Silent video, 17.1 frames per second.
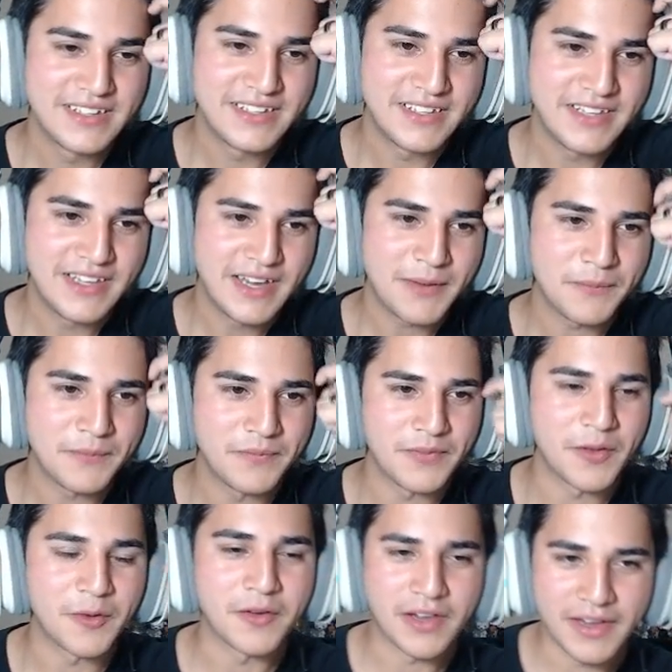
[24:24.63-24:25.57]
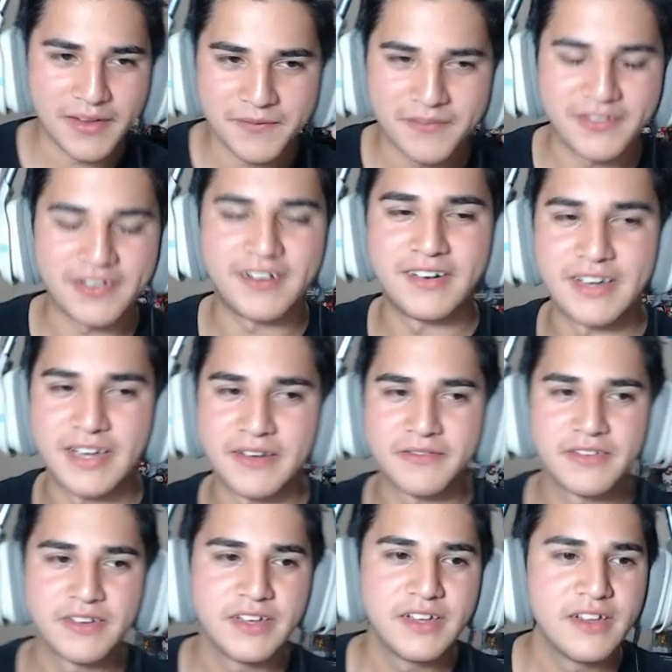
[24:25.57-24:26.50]
Yep. Okay. Fair enough.
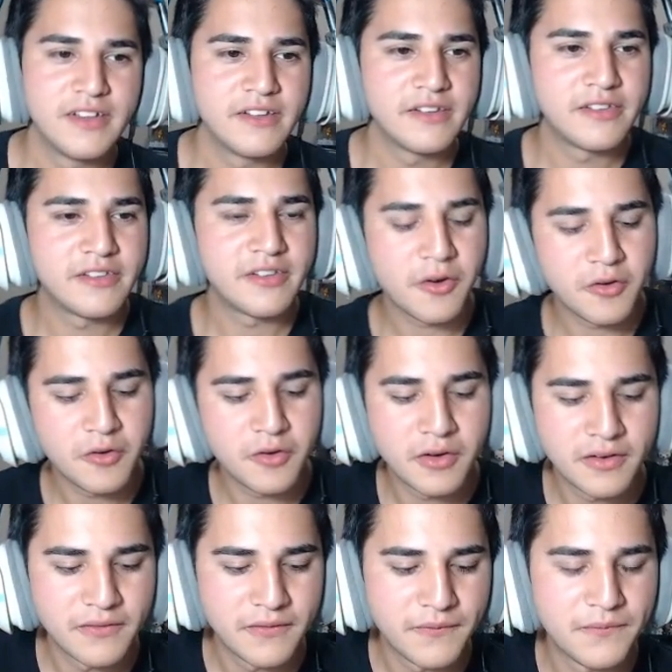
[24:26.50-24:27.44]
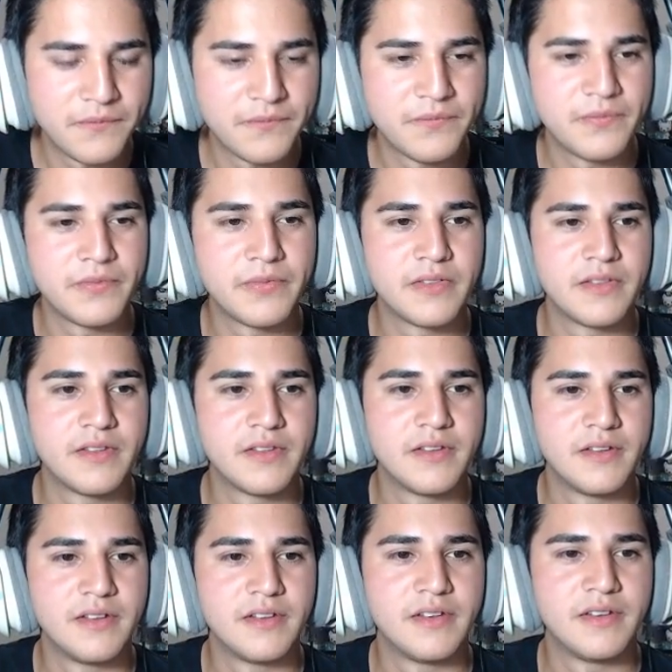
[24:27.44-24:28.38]
So it's themed
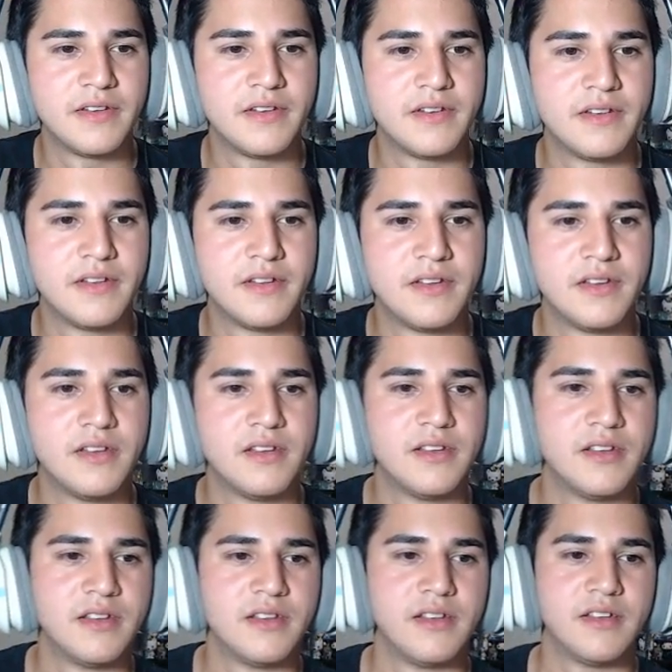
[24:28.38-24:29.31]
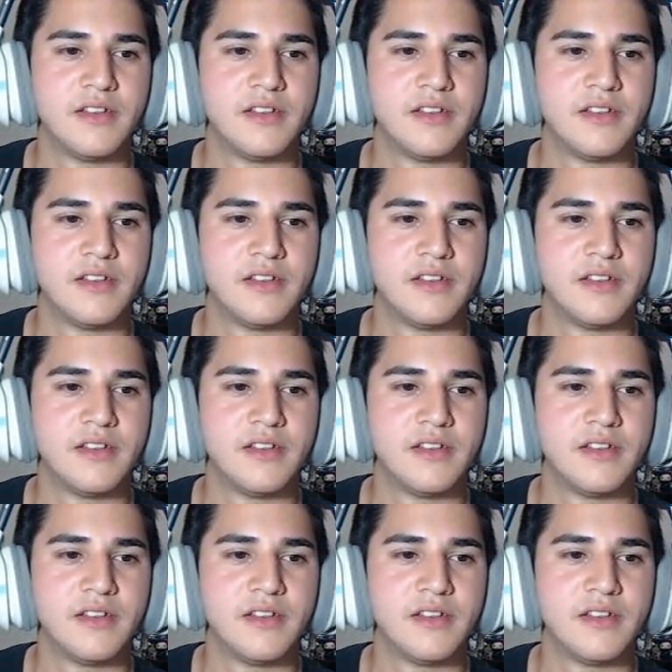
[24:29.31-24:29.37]
Dimension Gate. It's pretty cool.